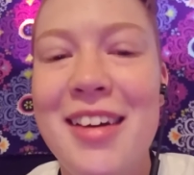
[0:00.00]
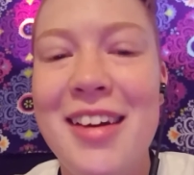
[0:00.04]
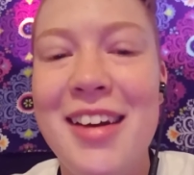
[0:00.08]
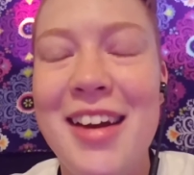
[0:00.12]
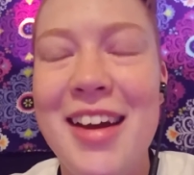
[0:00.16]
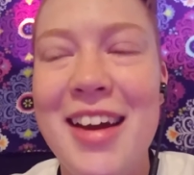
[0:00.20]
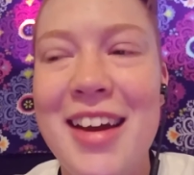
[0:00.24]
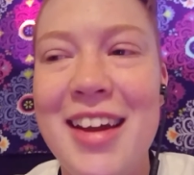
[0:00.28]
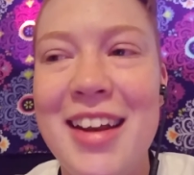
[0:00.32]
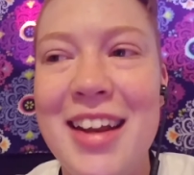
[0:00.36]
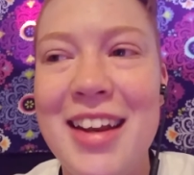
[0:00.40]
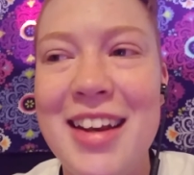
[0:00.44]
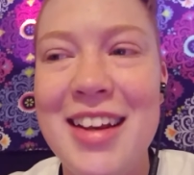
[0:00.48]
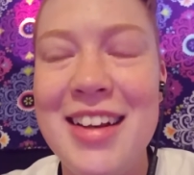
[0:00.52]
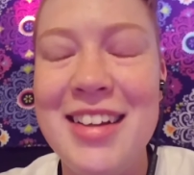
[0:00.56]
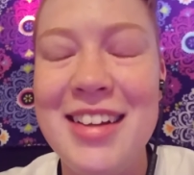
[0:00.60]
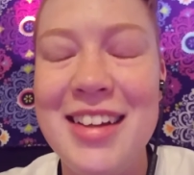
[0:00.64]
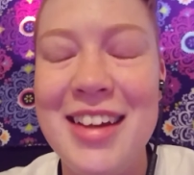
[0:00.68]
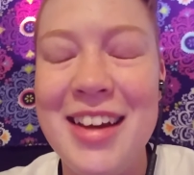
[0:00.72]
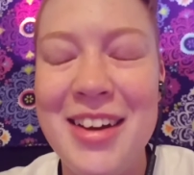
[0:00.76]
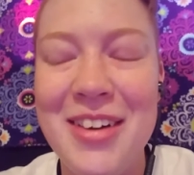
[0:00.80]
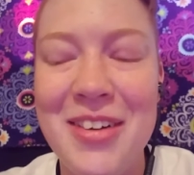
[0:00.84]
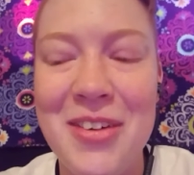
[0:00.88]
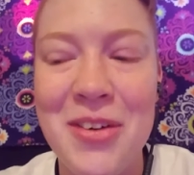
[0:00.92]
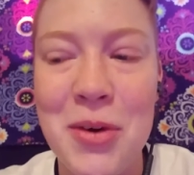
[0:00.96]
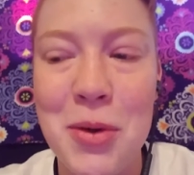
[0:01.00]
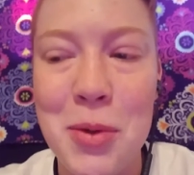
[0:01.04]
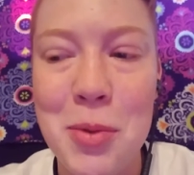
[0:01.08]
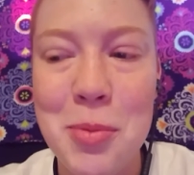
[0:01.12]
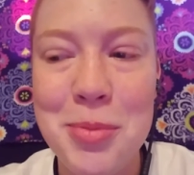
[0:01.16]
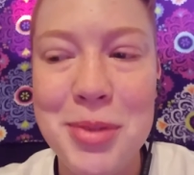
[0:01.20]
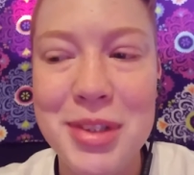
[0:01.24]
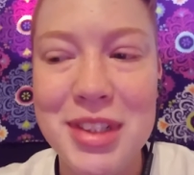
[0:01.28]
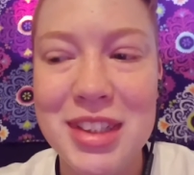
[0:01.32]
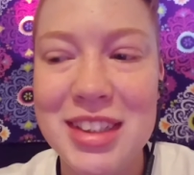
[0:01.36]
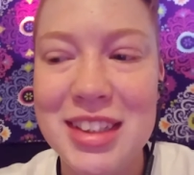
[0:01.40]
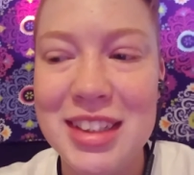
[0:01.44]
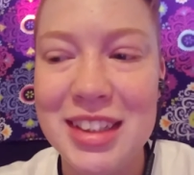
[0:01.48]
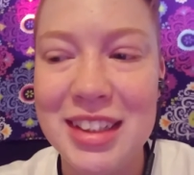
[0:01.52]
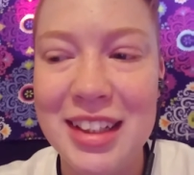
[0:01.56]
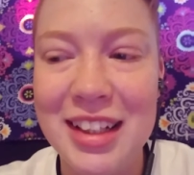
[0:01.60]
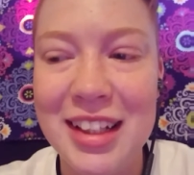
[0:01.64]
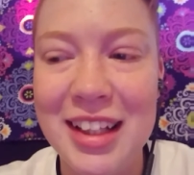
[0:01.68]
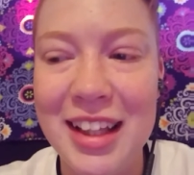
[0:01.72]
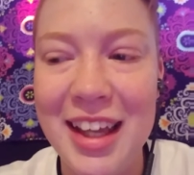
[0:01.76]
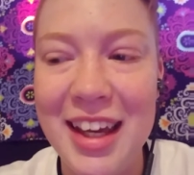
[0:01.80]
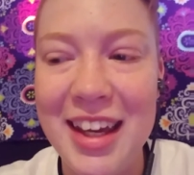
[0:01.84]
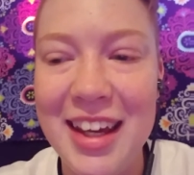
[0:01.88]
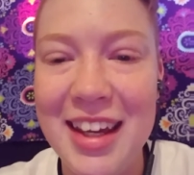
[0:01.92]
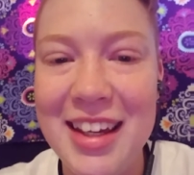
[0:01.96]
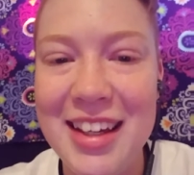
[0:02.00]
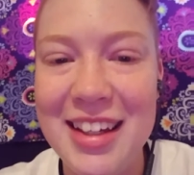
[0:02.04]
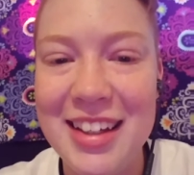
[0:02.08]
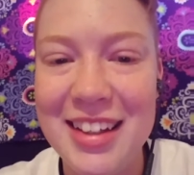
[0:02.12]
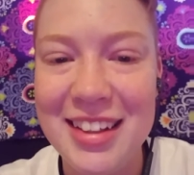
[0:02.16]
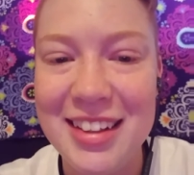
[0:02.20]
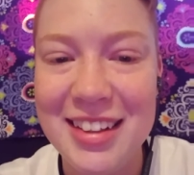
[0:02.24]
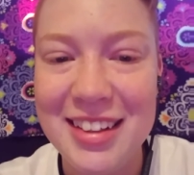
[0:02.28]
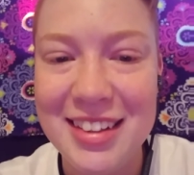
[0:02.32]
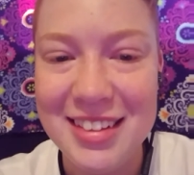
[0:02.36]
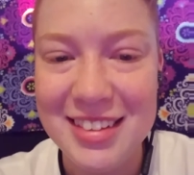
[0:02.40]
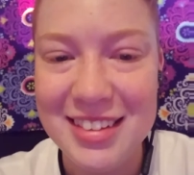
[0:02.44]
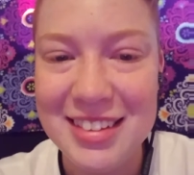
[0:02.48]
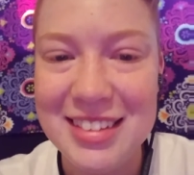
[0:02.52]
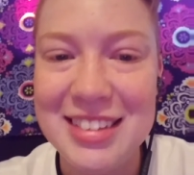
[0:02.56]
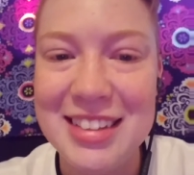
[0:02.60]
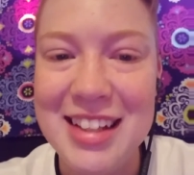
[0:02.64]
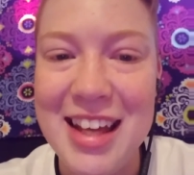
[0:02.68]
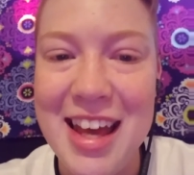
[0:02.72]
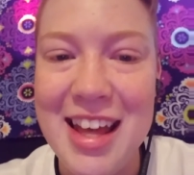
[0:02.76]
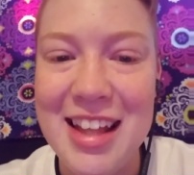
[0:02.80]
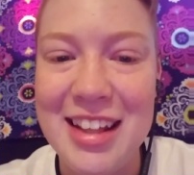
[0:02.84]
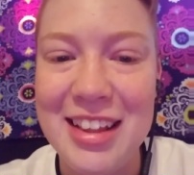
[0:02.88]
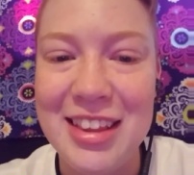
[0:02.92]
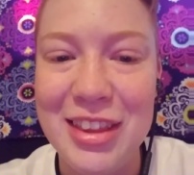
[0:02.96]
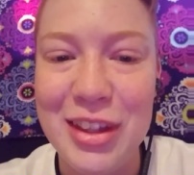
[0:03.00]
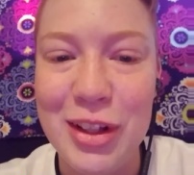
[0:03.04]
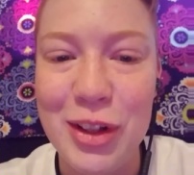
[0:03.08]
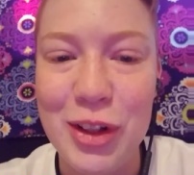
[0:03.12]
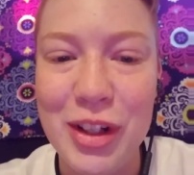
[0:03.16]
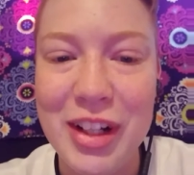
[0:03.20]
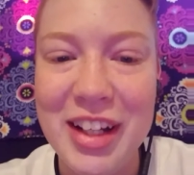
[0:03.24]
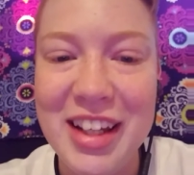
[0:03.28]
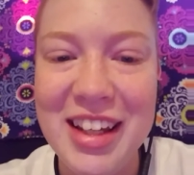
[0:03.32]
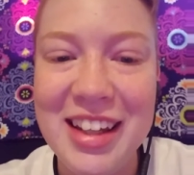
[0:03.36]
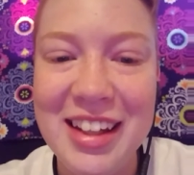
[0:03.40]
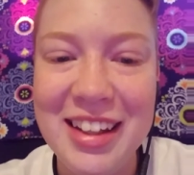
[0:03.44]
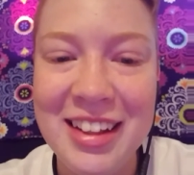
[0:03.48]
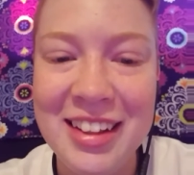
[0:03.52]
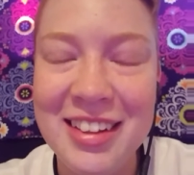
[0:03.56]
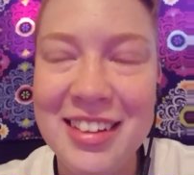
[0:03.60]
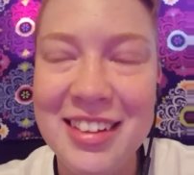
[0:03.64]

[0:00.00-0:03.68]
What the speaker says: and I didn't get home until 10:30,